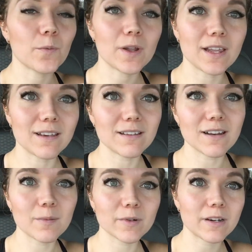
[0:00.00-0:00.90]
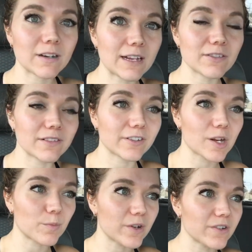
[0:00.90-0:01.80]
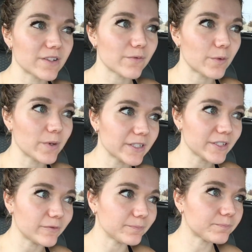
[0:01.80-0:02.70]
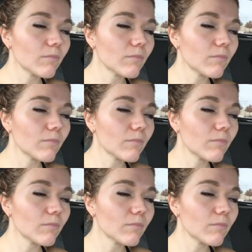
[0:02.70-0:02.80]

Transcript: We can upgrade our house every couple years if we want to.